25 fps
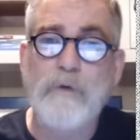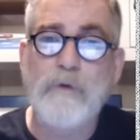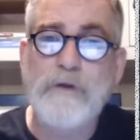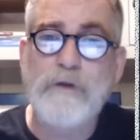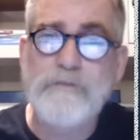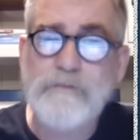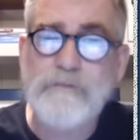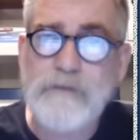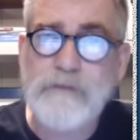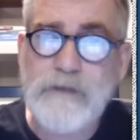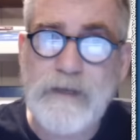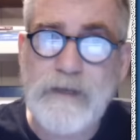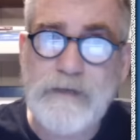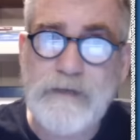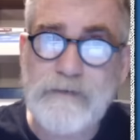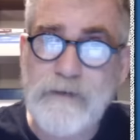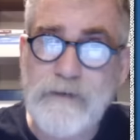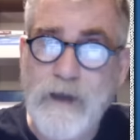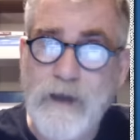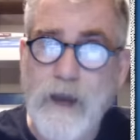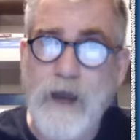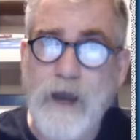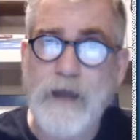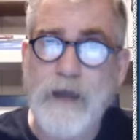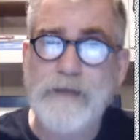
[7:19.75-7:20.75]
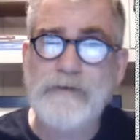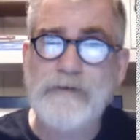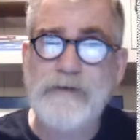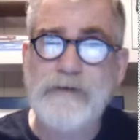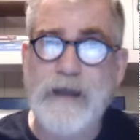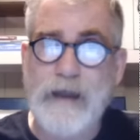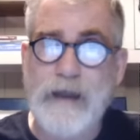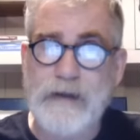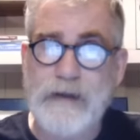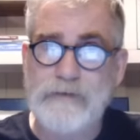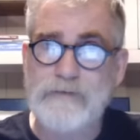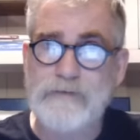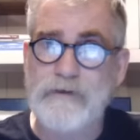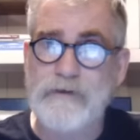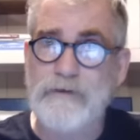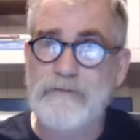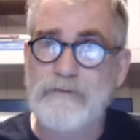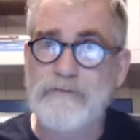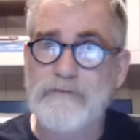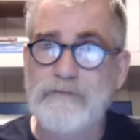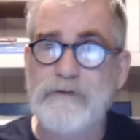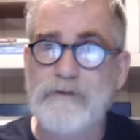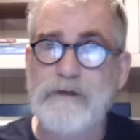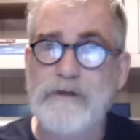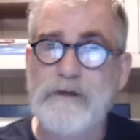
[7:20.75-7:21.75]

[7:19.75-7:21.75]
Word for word: once again, contact us.